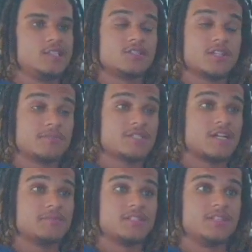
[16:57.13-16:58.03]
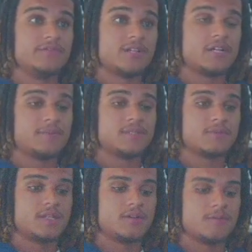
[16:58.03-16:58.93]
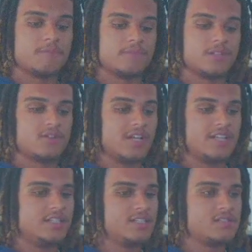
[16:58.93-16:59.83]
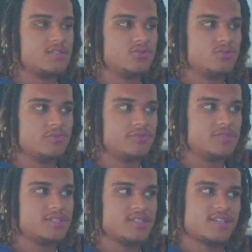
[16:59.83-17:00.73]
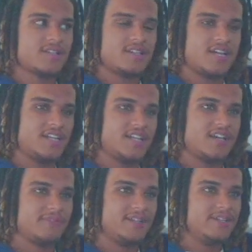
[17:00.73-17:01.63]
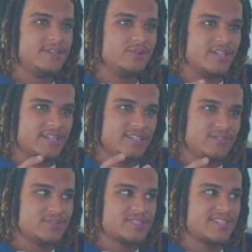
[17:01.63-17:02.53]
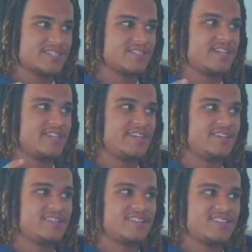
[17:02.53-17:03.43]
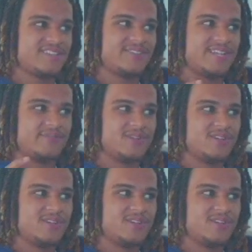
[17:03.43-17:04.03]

Sometimes it even happens when, you know, like you listen to normal music and they have a little section at the end where they've